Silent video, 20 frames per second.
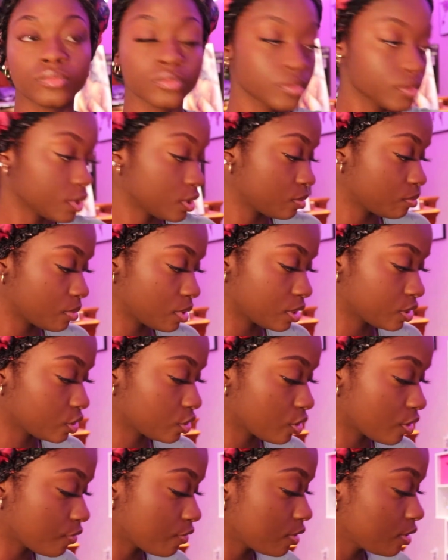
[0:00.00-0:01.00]
Just make
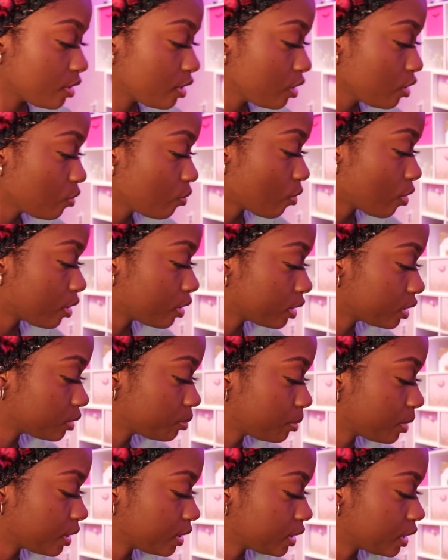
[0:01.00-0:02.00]
sure everything you want is
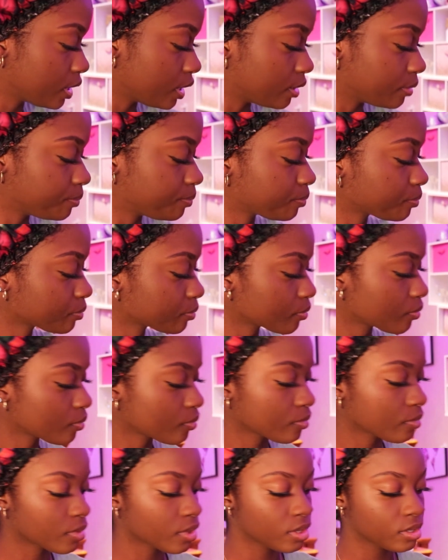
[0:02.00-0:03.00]
blended in.
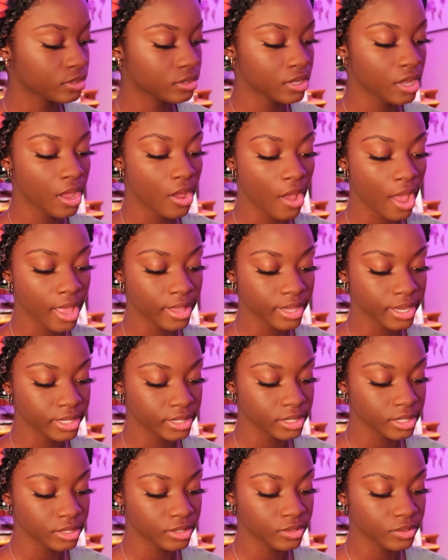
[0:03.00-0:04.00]
So now I like
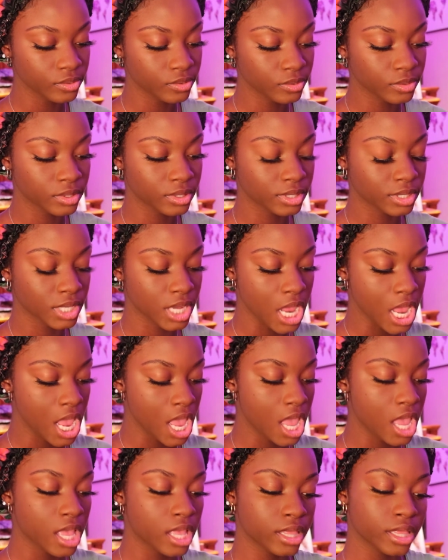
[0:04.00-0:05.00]
to use
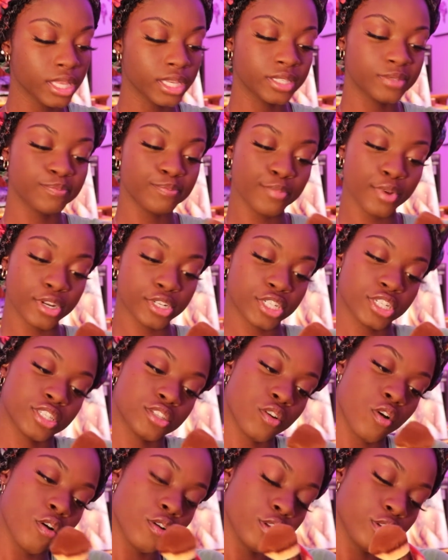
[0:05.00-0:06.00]
this brush. It's
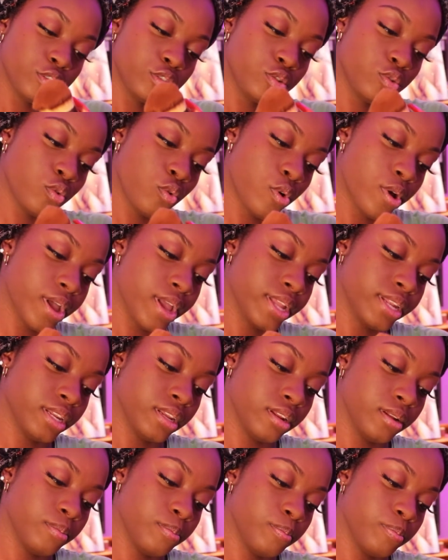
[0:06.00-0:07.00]
called a
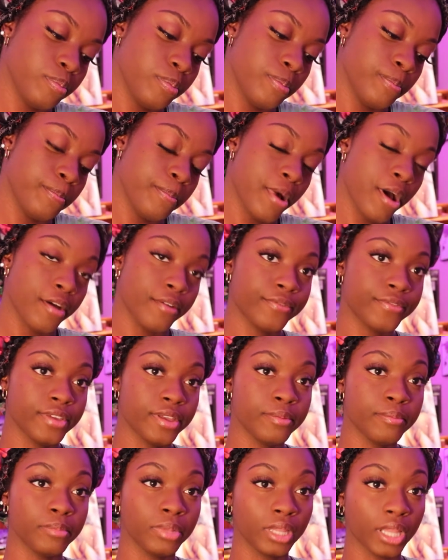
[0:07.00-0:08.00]
dual-ended buff
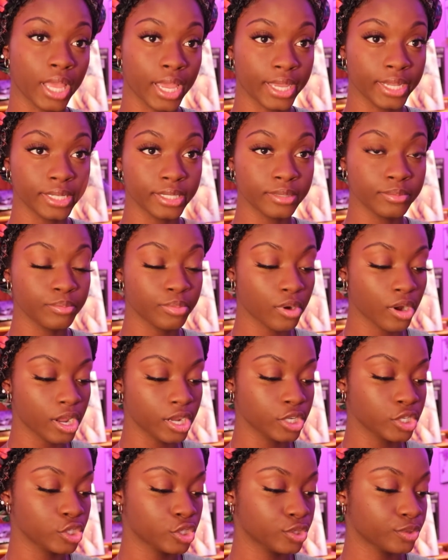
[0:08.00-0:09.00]
and blend
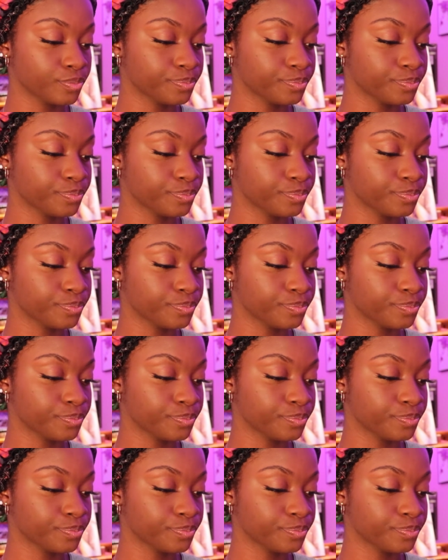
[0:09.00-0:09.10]
brush